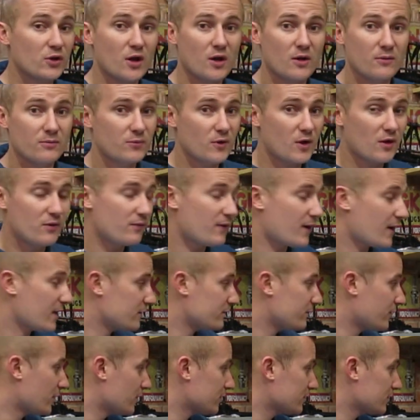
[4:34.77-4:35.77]
or
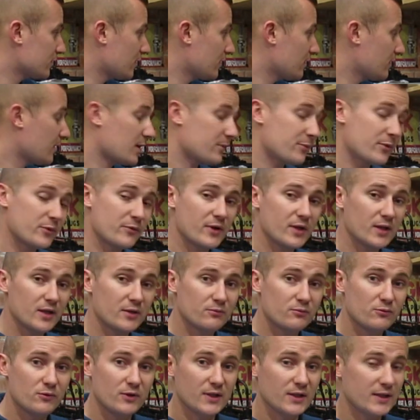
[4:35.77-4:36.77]
vice versa. I'd be
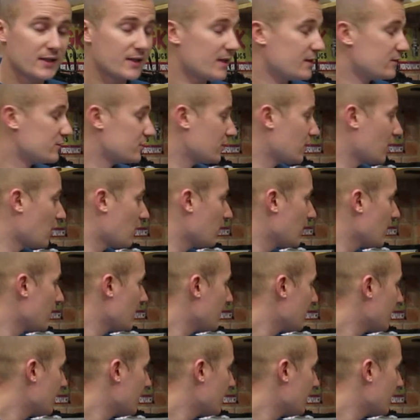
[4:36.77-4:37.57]
really keen to know.